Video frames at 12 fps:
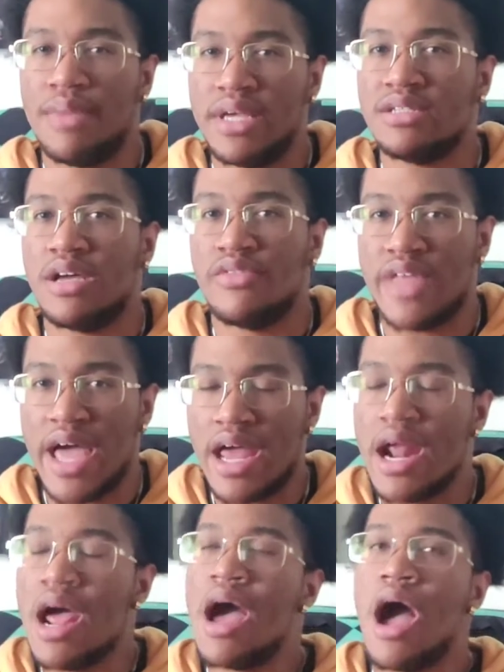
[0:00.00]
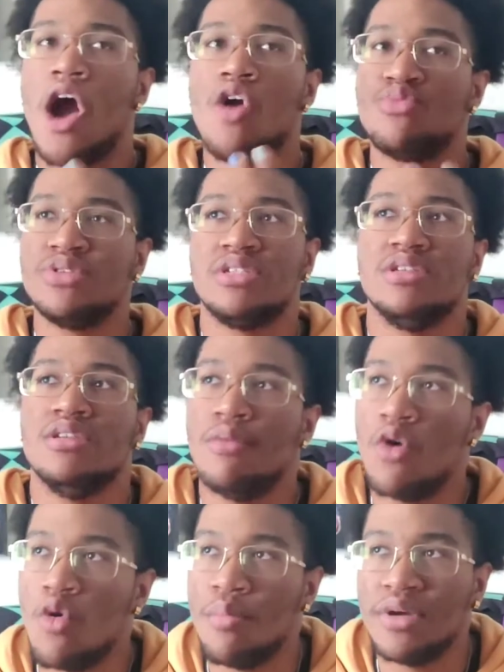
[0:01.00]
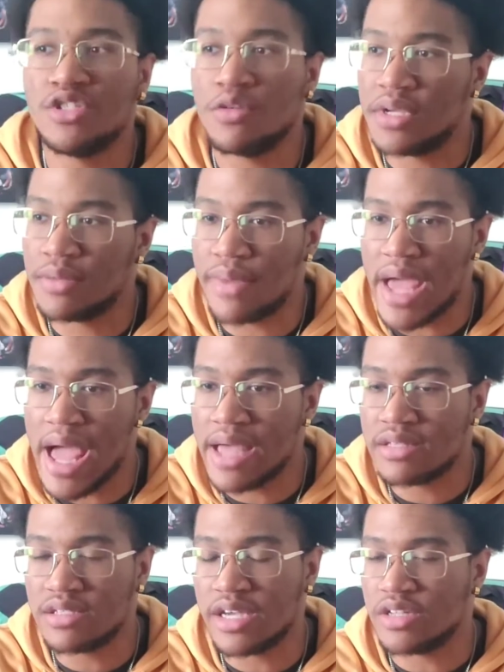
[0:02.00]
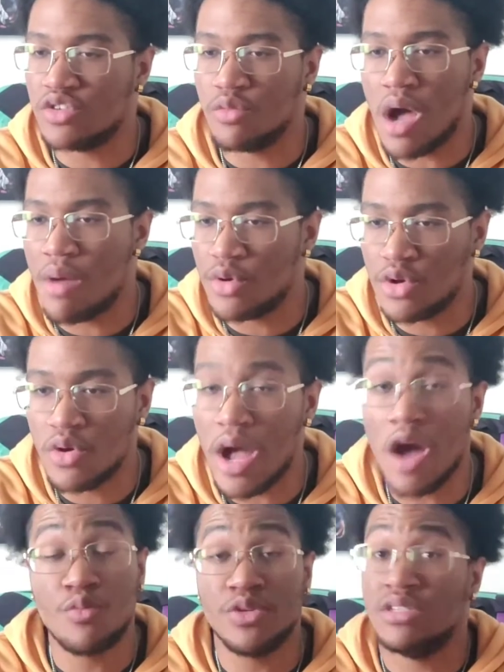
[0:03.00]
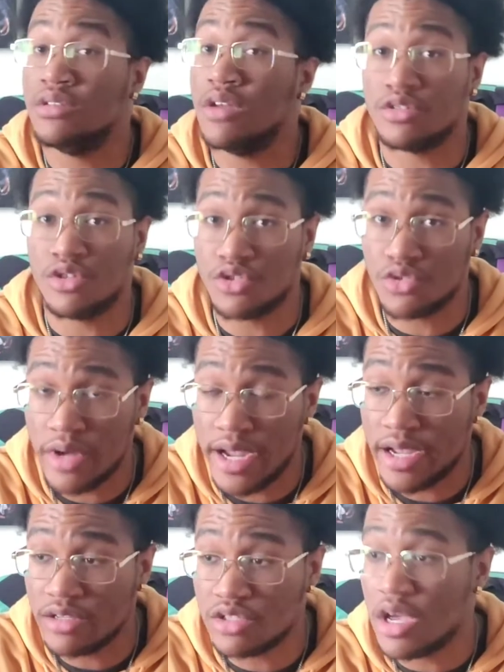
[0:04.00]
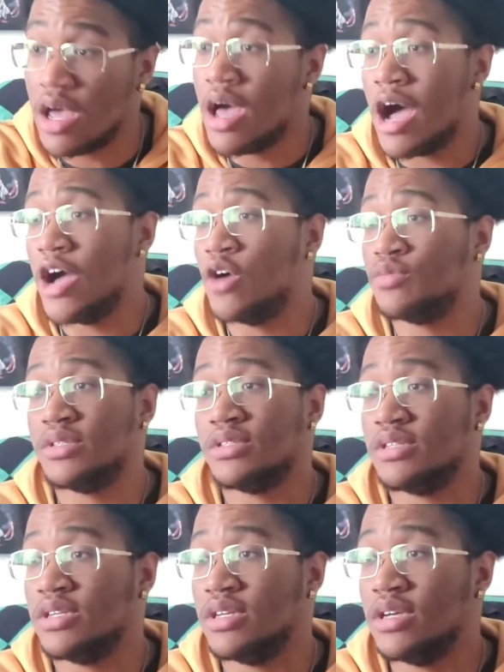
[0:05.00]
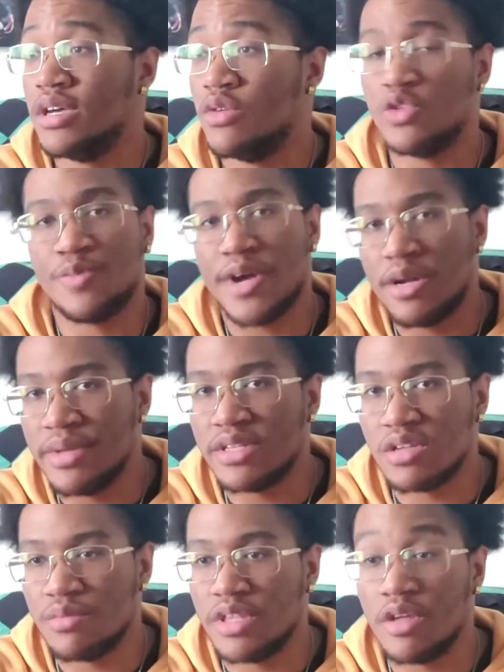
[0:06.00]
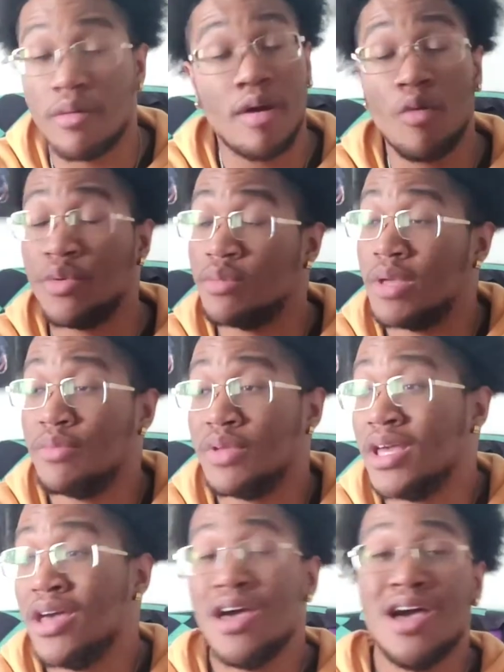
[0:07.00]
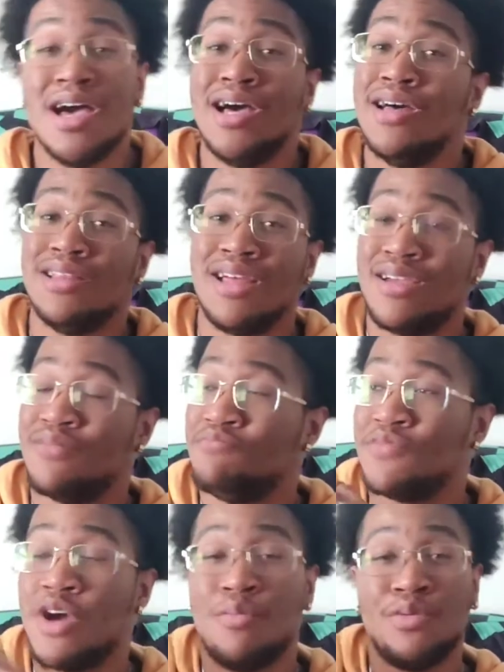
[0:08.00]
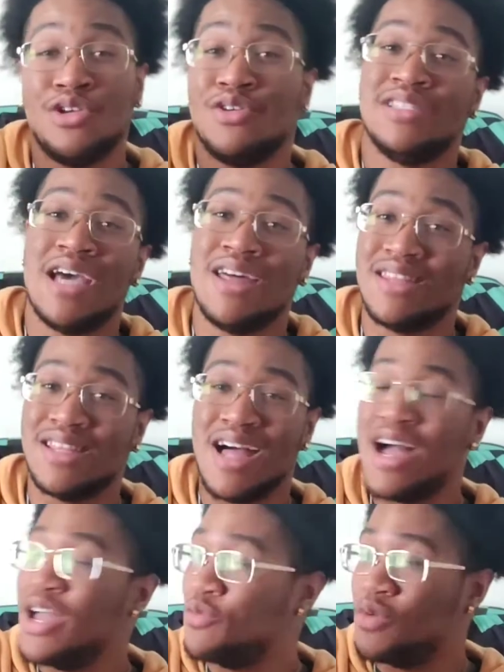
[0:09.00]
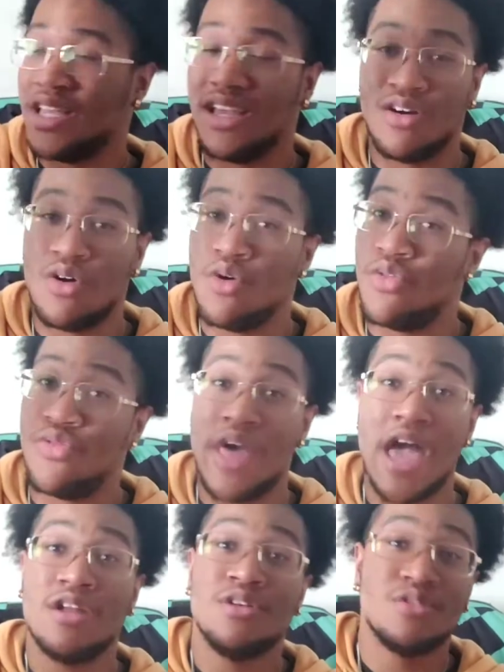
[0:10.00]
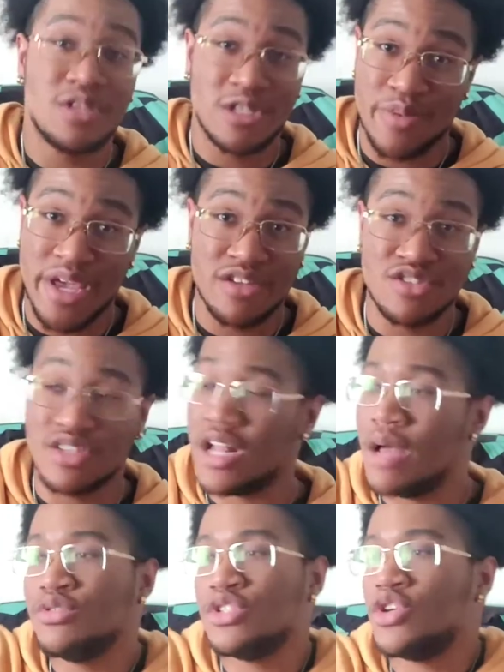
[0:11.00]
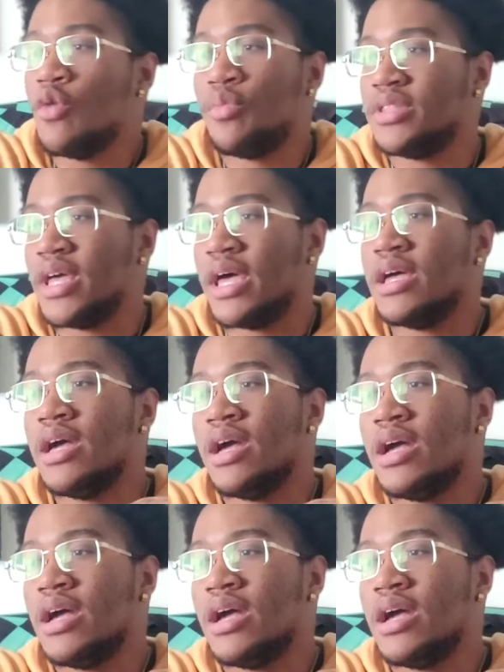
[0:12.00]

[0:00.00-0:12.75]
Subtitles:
based on that. I hope we see a whole bunch of big bads like Dormammu. I hope we see Doctor Strange. I hope to see, Spider-Man's going to be there. I'm hoping maybe, like, a couple years down the line, we get a whole Thanos expansion. I'm just hoping that